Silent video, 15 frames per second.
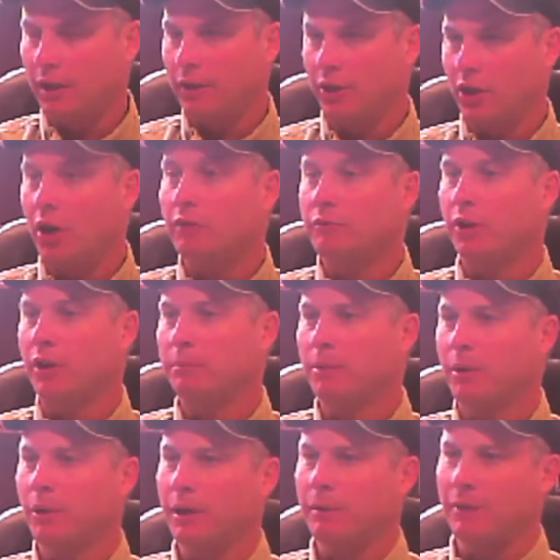the on-farm
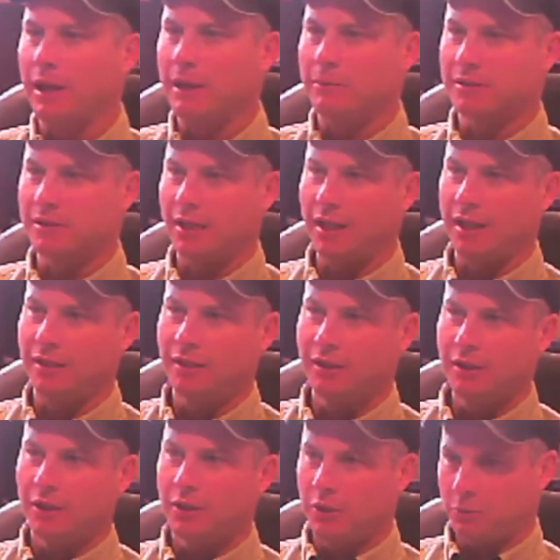program at Iowa State,
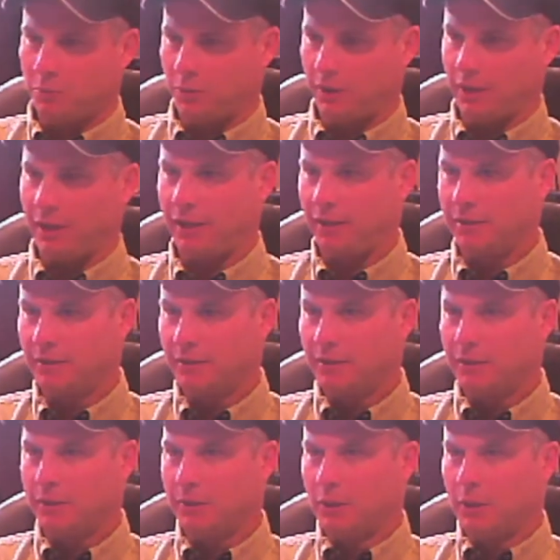where they
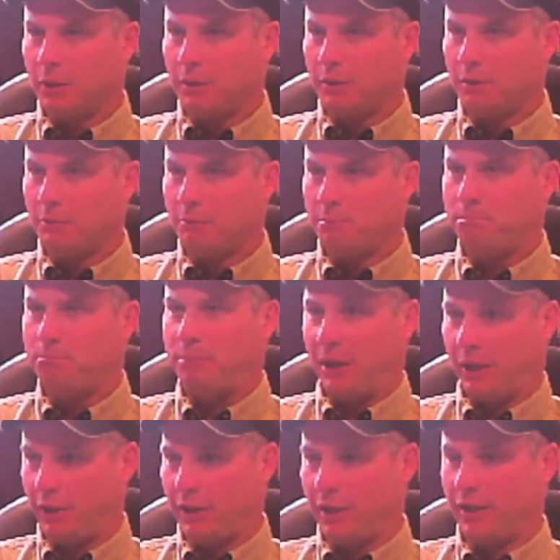
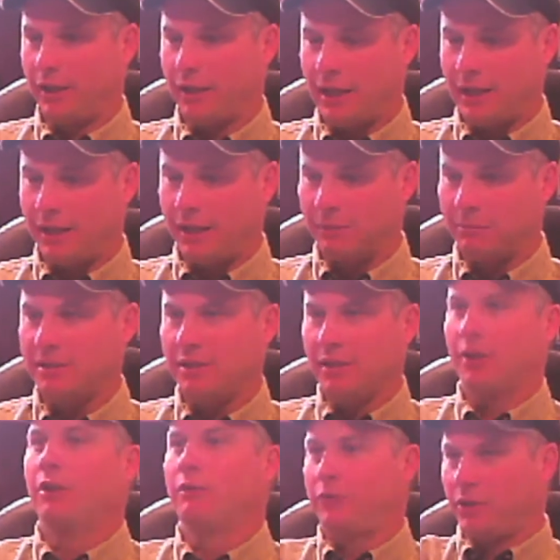paired a guy like
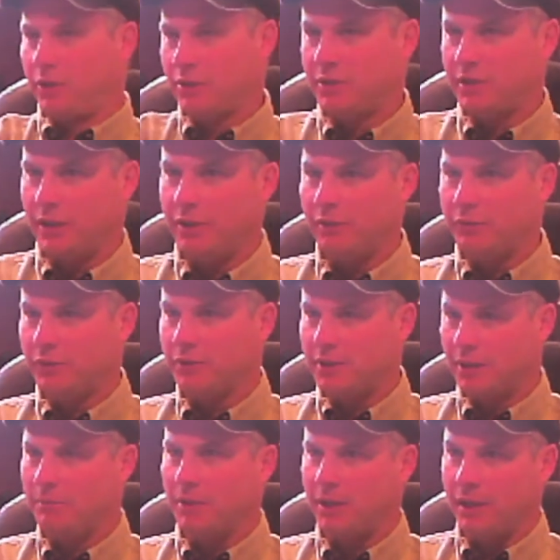myself or yourself or
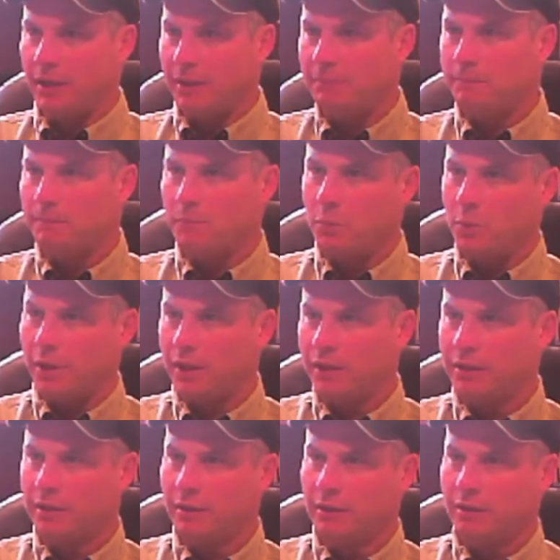somebody up
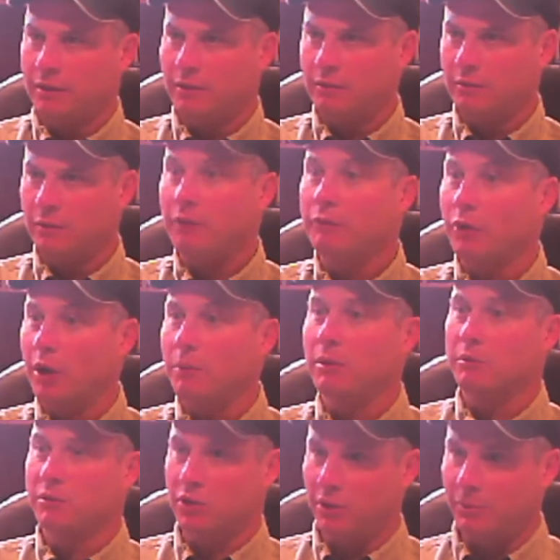with a farm
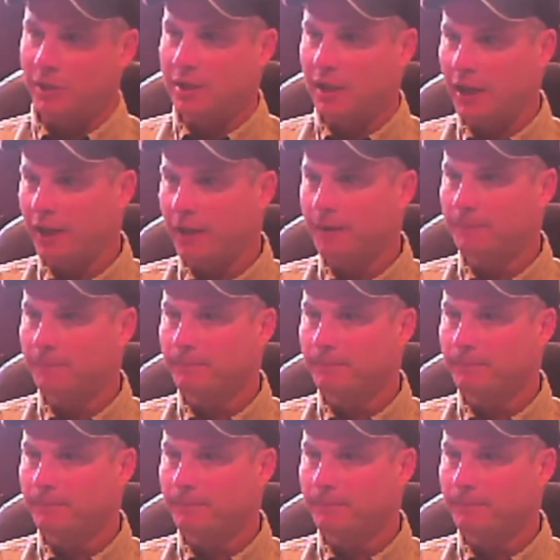that was going to retire,